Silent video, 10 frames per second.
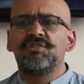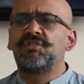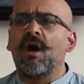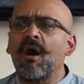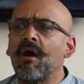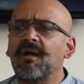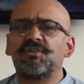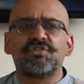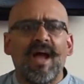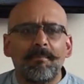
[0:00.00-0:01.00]
dark
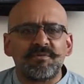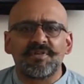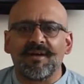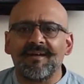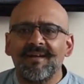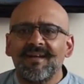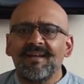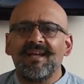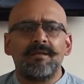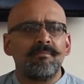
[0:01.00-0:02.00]
chapter
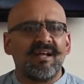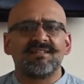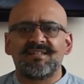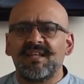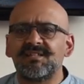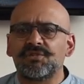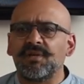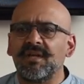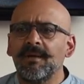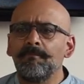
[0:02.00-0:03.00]
in man's
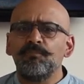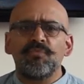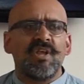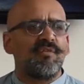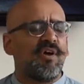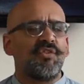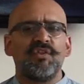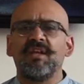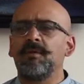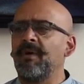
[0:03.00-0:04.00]
history, if I think